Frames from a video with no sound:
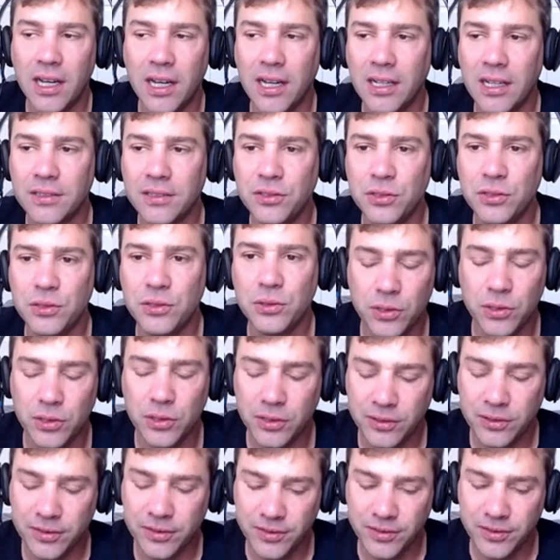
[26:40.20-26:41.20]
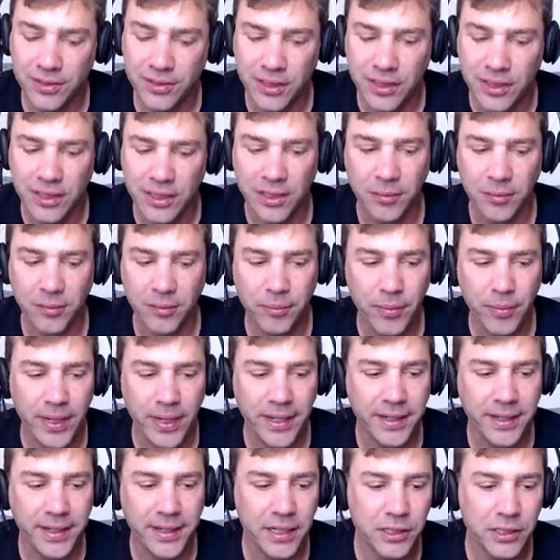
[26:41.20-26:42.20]
uh, to sort of
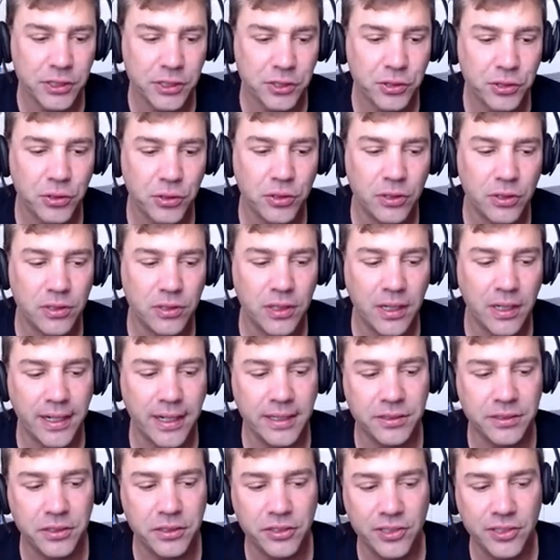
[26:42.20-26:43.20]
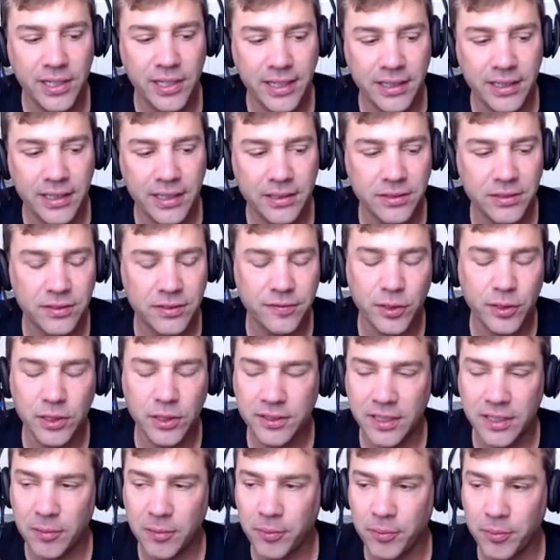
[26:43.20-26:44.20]
making sure I understand. For
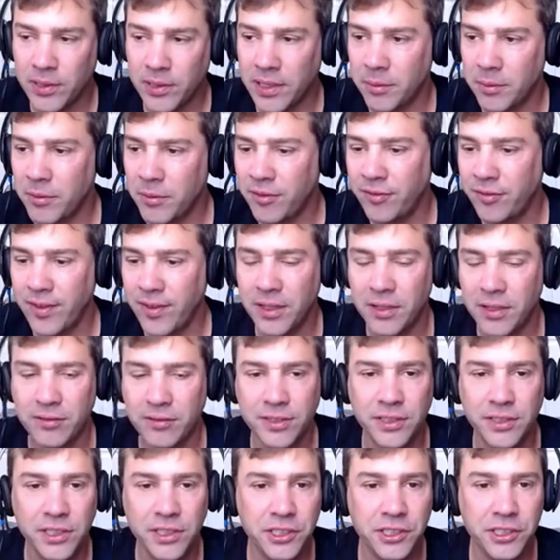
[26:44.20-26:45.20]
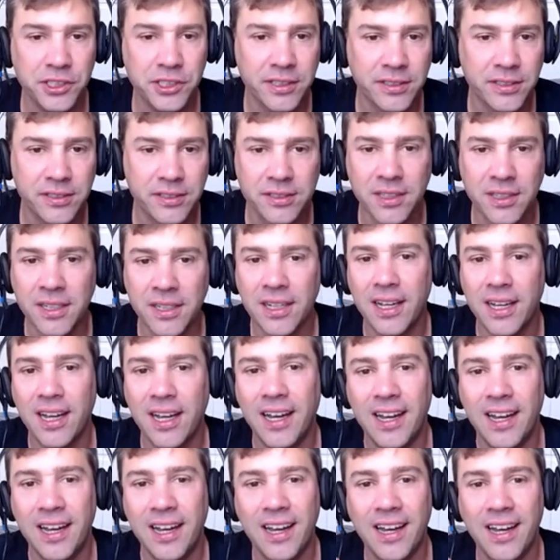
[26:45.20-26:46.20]
example, I'm a fan of Adizes,
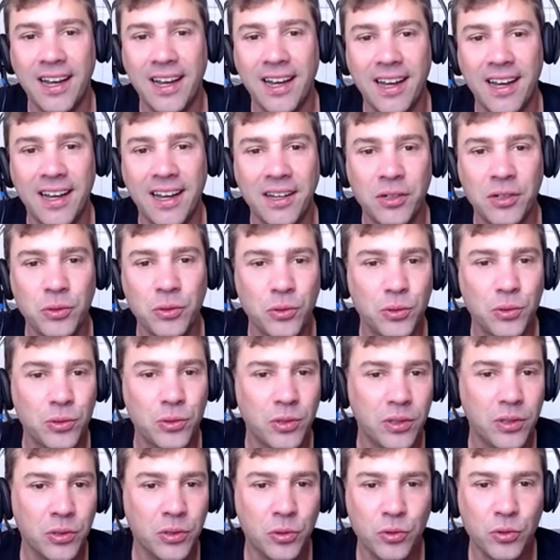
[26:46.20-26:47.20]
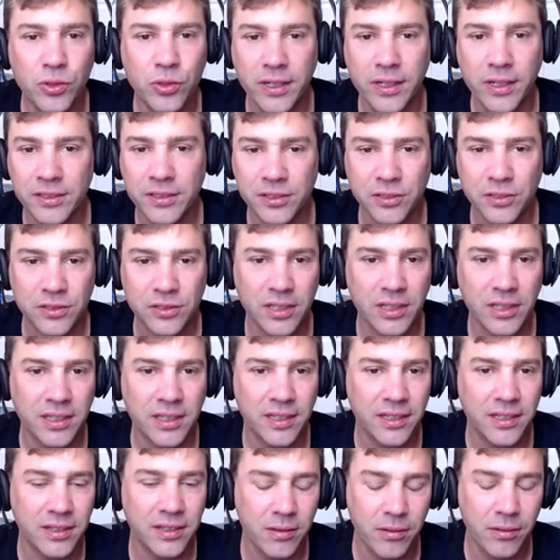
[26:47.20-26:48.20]
uh, who who runs
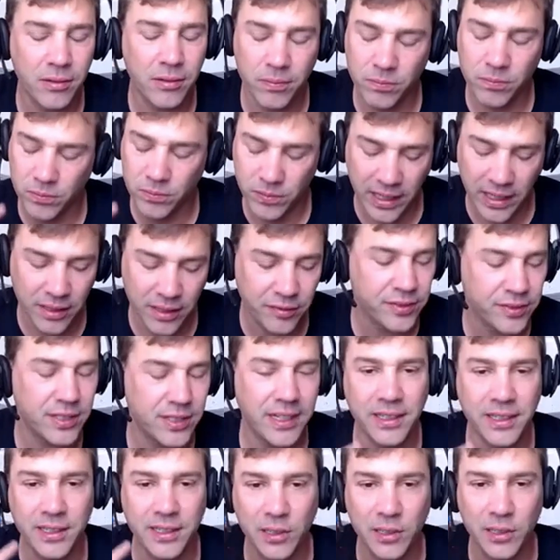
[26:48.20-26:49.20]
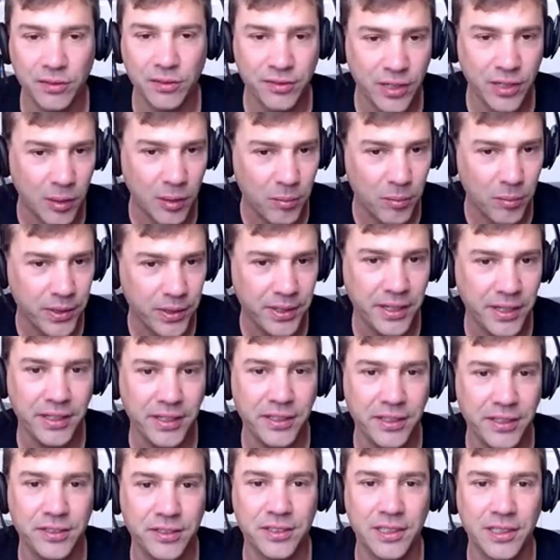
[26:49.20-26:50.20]
a life cycle of
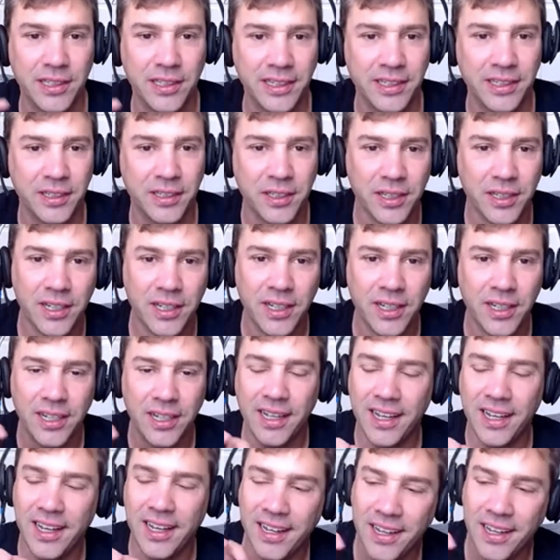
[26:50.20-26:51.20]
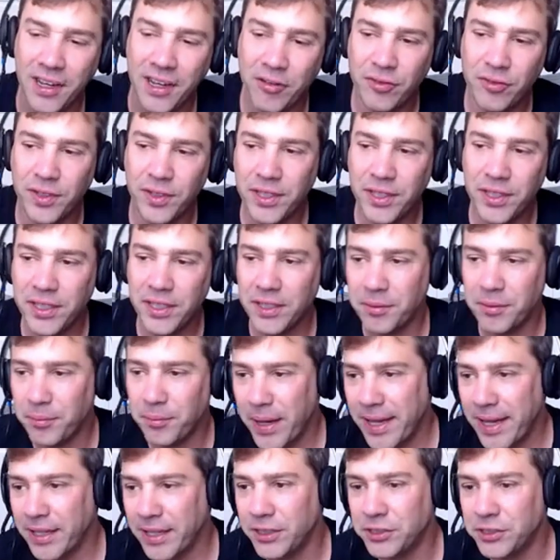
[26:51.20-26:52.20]
companies, and like uh, every
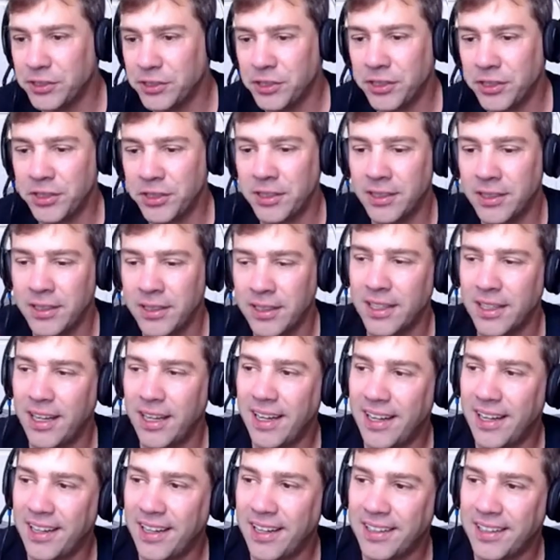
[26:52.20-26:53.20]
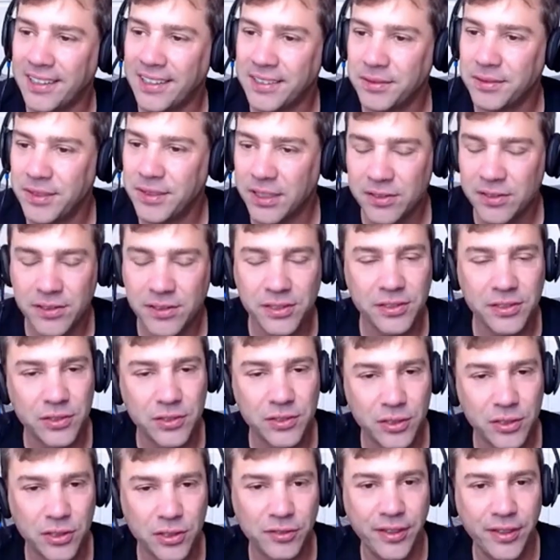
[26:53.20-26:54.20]
manager. Uh, does this
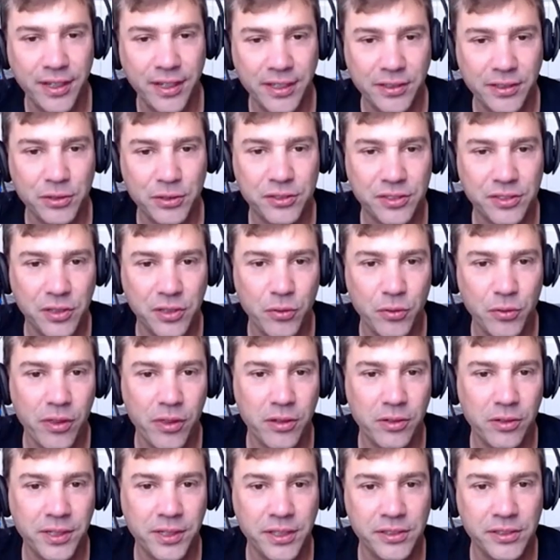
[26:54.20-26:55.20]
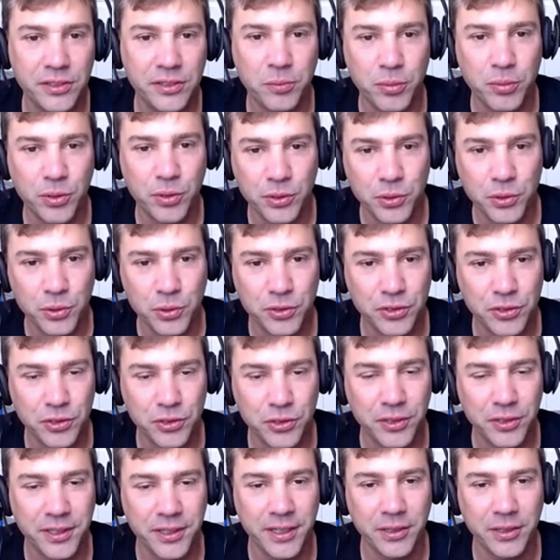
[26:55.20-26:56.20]
survey to see whether he's a
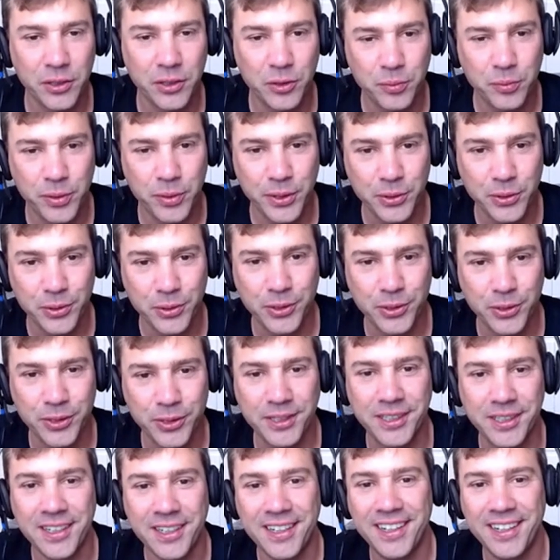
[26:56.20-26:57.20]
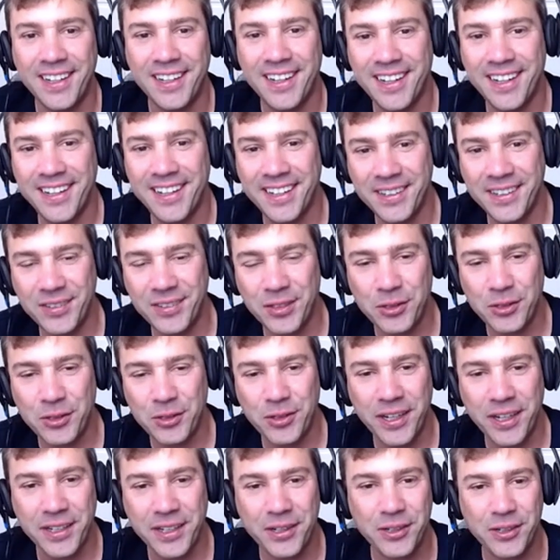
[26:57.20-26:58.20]
producer, an entrepreneur, uh,
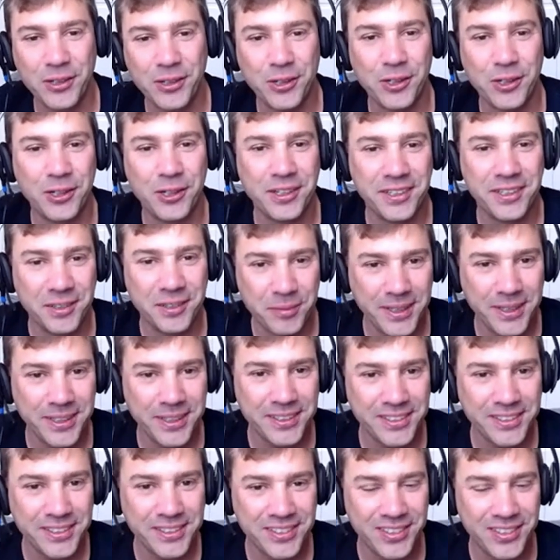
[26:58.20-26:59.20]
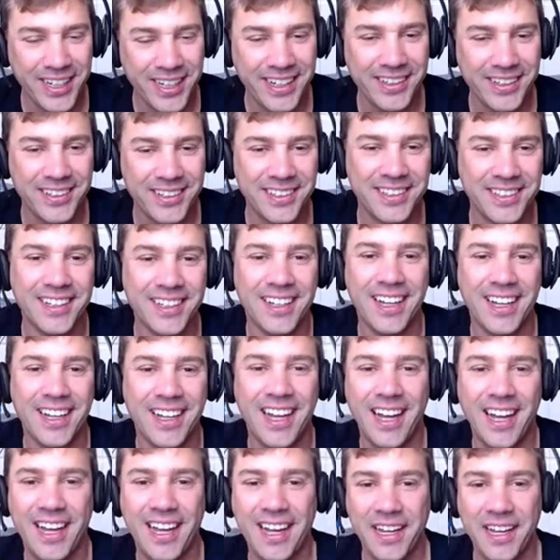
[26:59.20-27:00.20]
integrator, or an administrator.
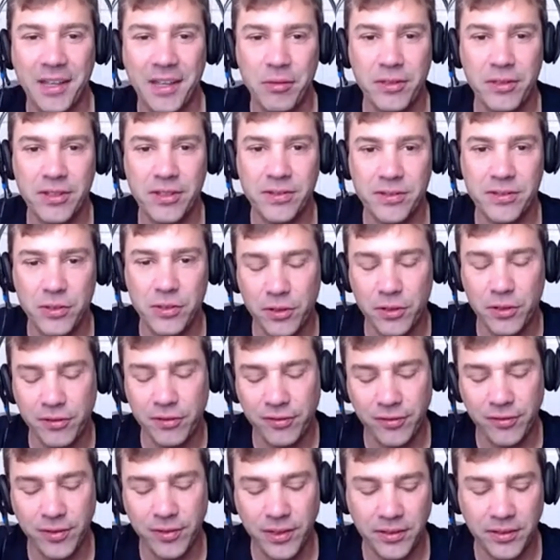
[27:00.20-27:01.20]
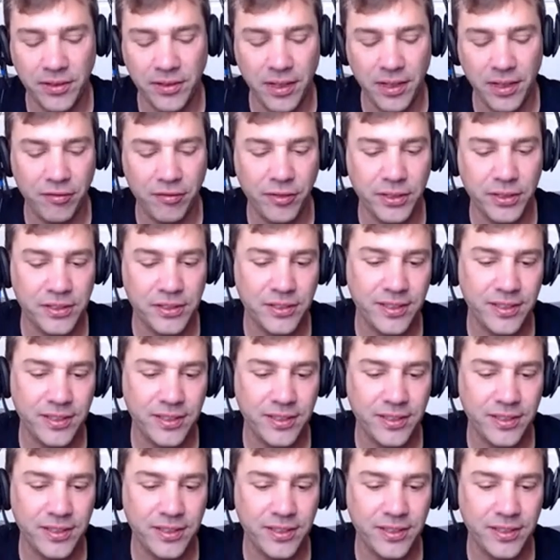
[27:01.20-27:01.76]
Uh, and then sort of at every